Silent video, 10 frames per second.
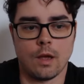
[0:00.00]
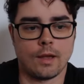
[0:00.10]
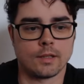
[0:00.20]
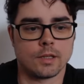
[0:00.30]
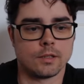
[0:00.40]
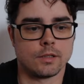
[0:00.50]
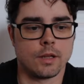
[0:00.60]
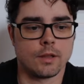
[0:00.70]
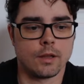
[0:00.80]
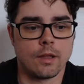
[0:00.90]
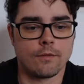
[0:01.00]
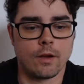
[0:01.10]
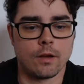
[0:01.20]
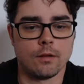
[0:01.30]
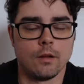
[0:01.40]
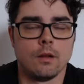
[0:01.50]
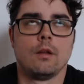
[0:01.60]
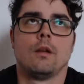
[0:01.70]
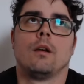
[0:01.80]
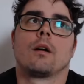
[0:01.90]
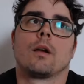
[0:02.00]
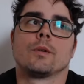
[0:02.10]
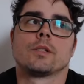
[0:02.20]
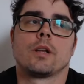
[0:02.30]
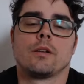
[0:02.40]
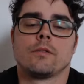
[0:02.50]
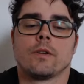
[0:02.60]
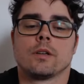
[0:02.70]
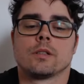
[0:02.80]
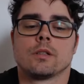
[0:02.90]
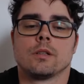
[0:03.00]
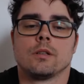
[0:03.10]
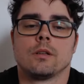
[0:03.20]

I guess because there's nothing in that file. Okay, what should I do first?